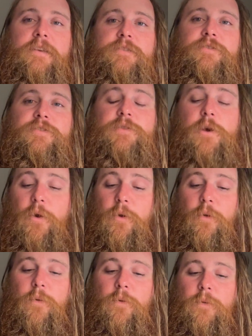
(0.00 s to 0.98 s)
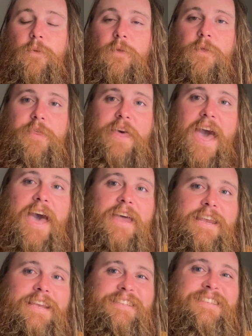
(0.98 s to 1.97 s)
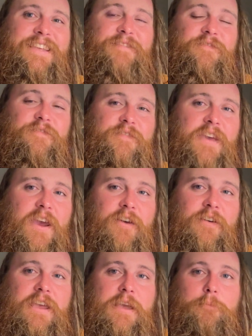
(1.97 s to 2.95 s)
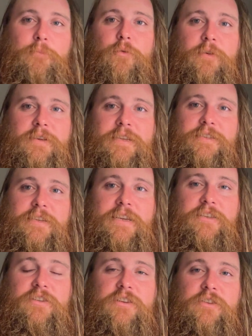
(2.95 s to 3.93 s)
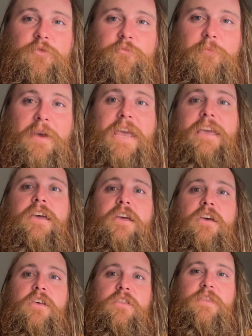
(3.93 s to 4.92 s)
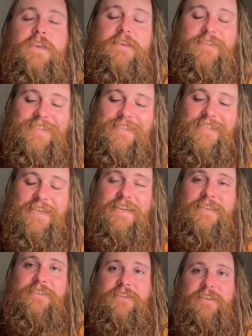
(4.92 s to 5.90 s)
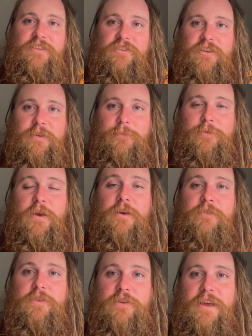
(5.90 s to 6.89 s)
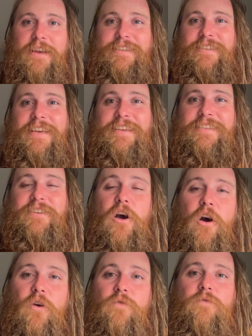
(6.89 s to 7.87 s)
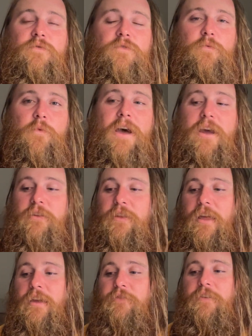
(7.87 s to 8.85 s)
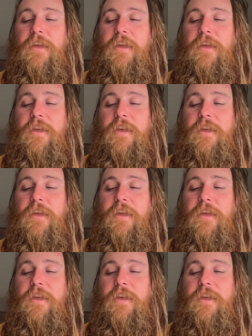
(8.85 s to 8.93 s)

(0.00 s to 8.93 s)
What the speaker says: So that is the very important distinction to make. The citizenship of the United States own the wildlife,